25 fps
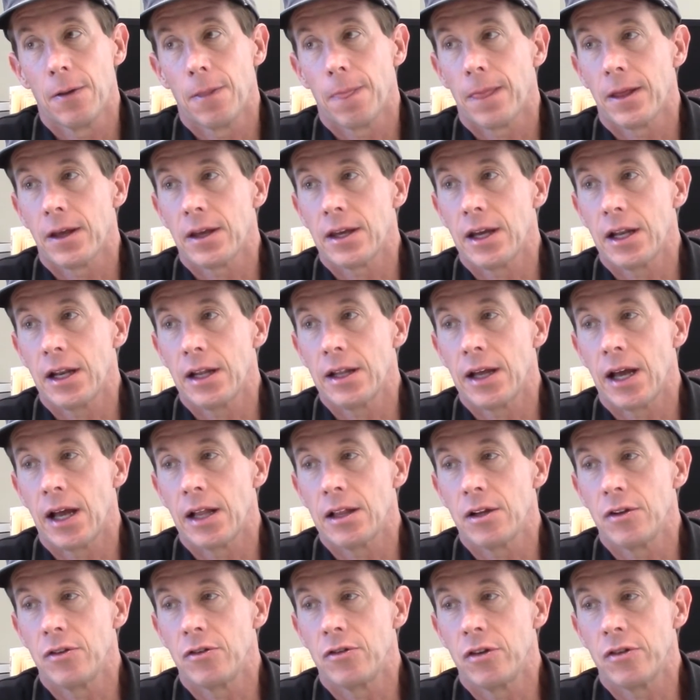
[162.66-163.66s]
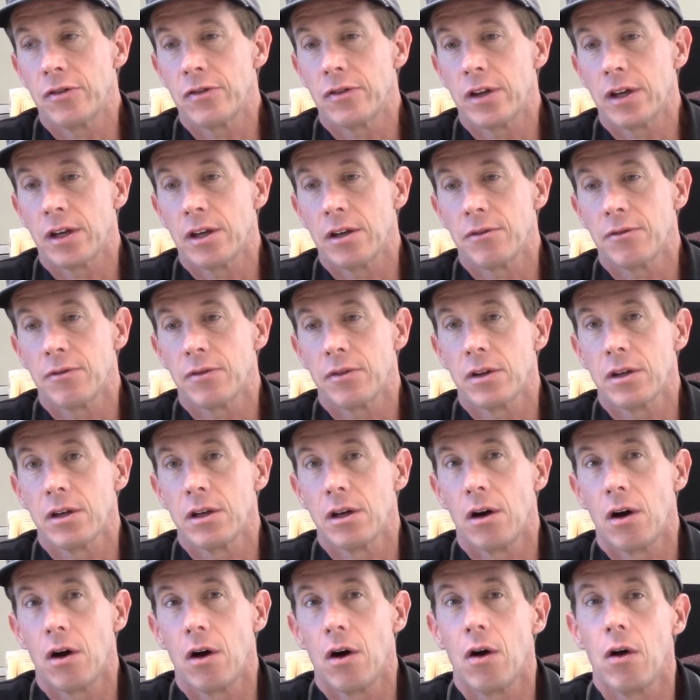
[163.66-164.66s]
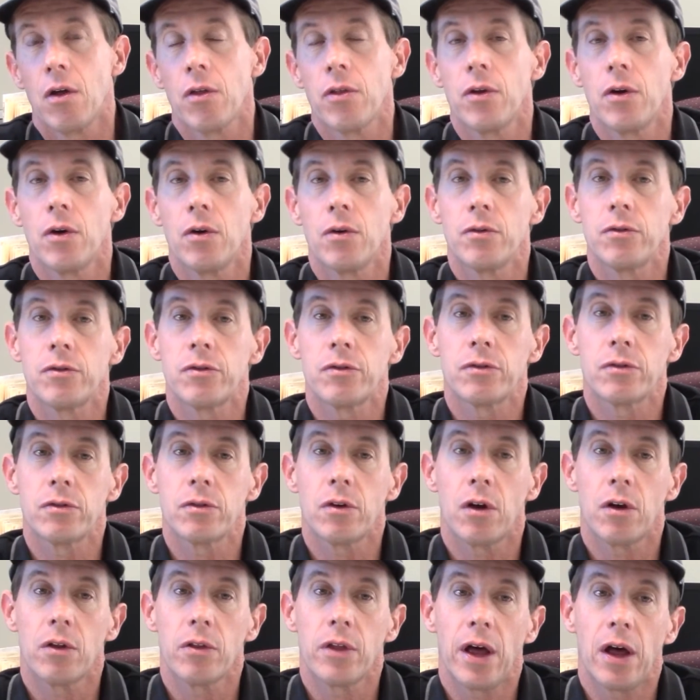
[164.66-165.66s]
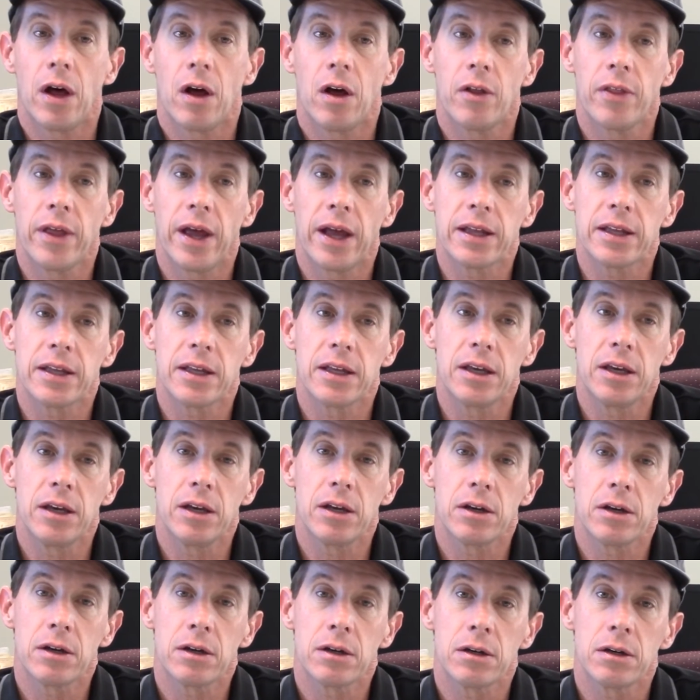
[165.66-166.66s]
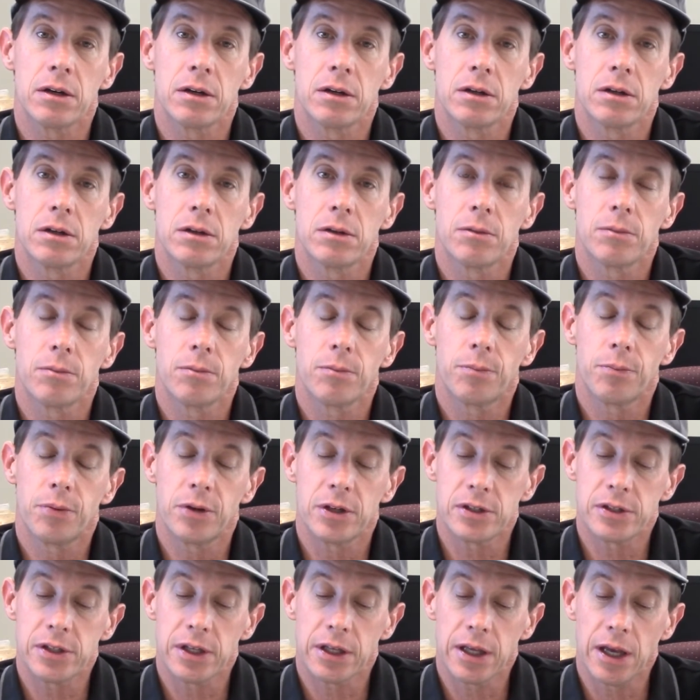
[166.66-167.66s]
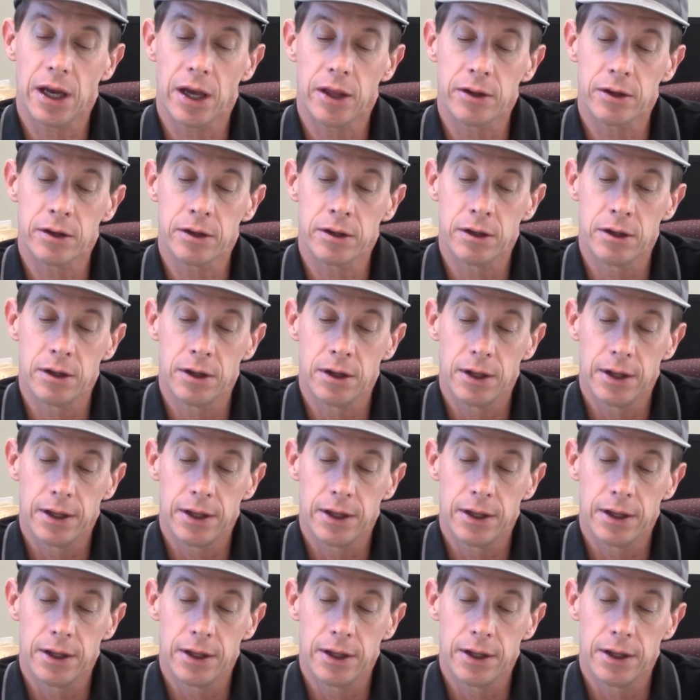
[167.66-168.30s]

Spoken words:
logistic of all that gear put together.